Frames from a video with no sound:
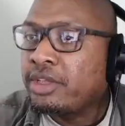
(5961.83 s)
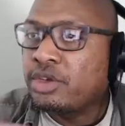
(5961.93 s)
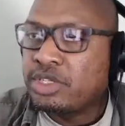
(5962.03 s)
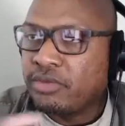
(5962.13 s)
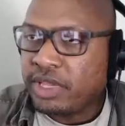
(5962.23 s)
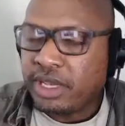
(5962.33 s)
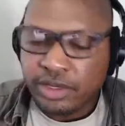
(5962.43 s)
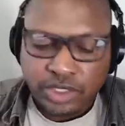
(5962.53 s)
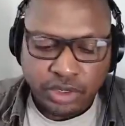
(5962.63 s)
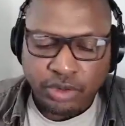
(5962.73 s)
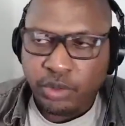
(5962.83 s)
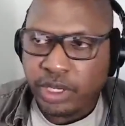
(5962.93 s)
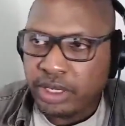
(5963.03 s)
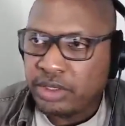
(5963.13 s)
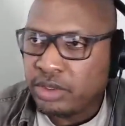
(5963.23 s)
do some videos soon. We're
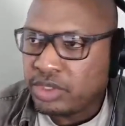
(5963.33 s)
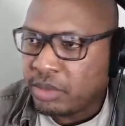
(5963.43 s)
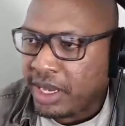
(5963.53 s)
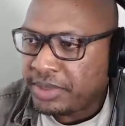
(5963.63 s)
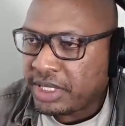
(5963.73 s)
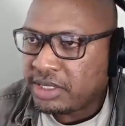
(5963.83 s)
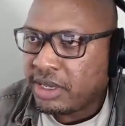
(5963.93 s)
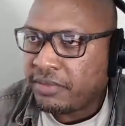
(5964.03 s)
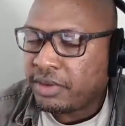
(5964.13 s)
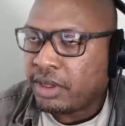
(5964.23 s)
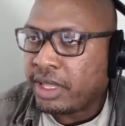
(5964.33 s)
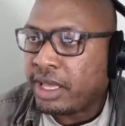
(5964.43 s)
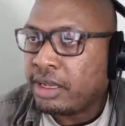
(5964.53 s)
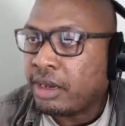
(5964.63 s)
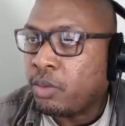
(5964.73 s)
gonna do some optic stuff and all
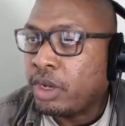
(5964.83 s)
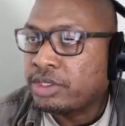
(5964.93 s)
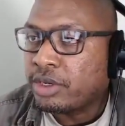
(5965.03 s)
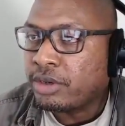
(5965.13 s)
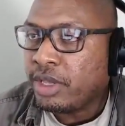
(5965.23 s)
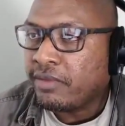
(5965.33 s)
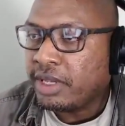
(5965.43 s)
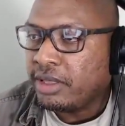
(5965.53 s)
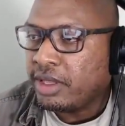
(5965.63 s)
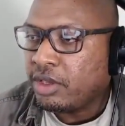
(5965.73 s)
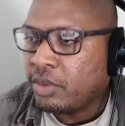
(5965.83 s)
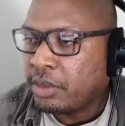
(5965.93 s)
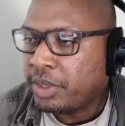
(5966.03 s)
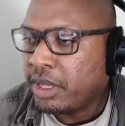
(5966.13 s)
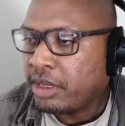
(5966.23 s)
that. Uh, Walter, you have anything you
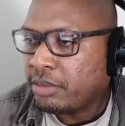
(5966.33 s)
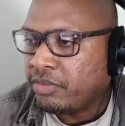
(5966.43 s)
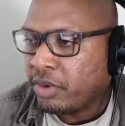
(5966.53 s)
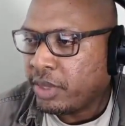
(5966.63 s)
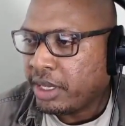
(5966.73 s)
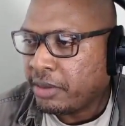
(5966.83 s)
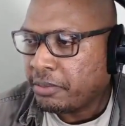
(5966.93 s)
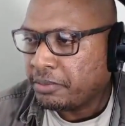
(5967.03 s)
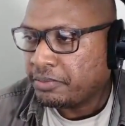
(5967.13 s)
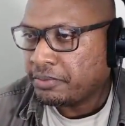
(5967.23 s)
want to plug before we go? Uh,